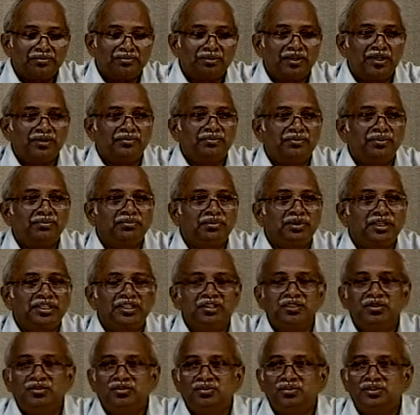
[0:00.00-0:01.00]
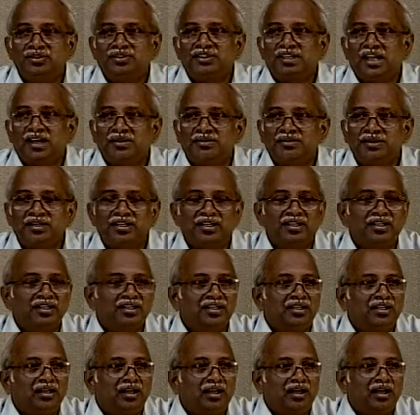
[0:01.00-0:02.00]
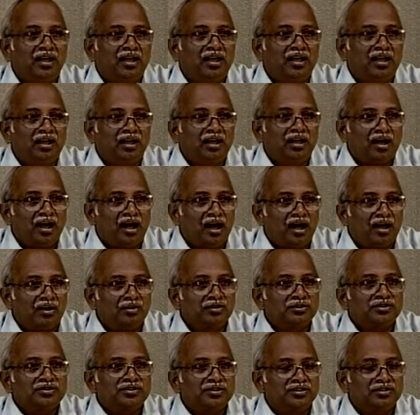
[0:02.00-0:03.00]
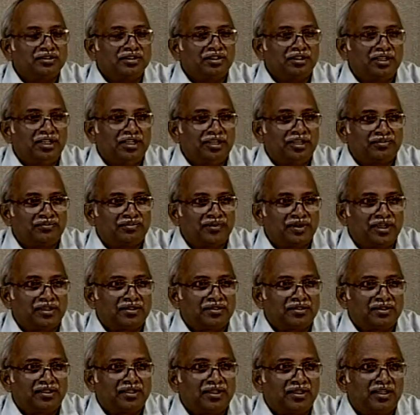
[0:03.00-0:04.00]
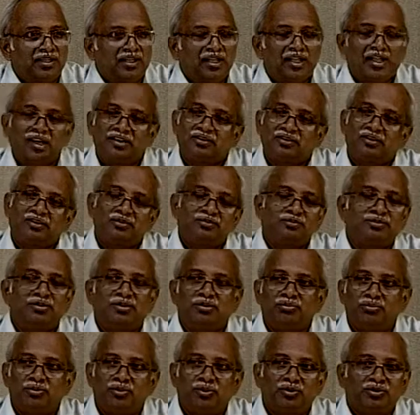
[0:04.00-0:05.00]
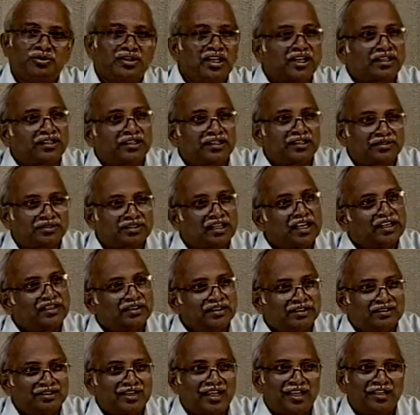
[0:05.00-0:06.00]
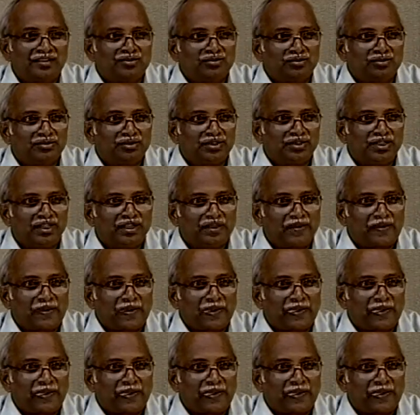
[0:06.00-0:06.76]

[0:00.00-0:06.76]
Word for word: Everybody who is having a house on the lake front has also a boat tied to the lake,